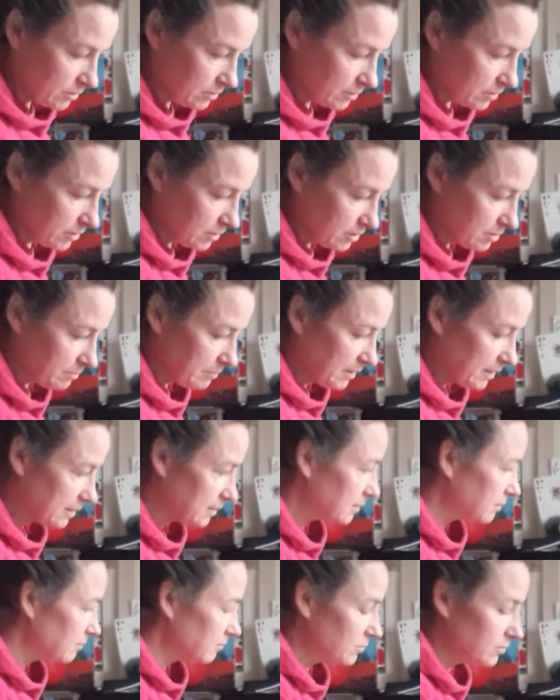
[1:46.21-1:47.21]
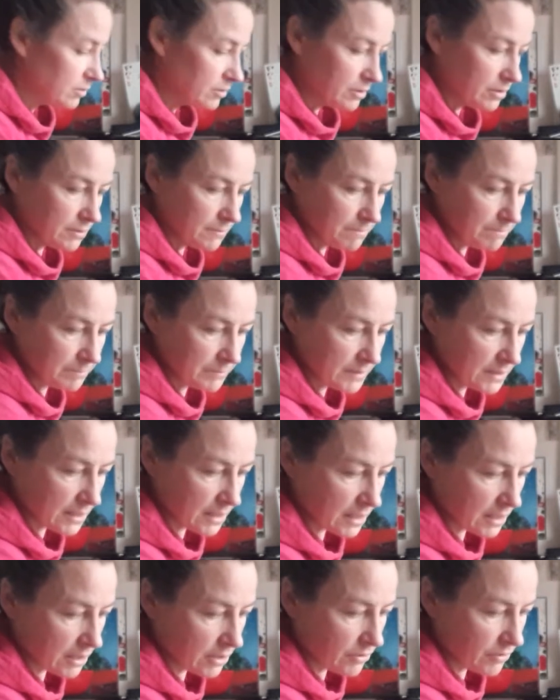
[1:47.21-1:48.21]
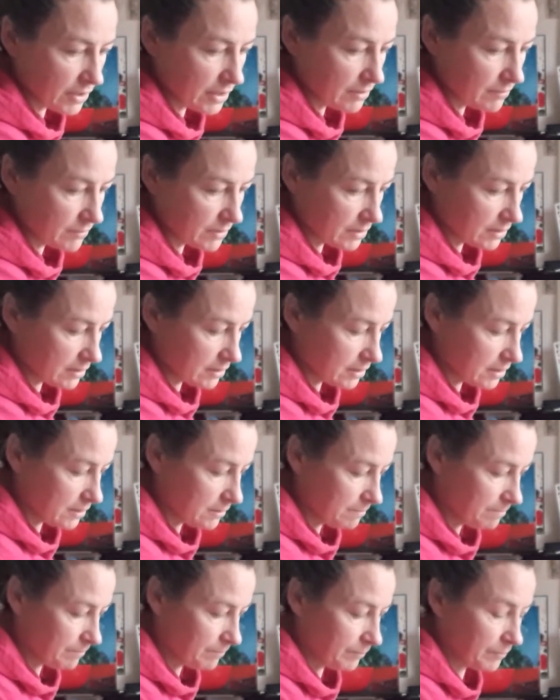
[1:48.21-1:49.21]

I'm going to make some more dark green with you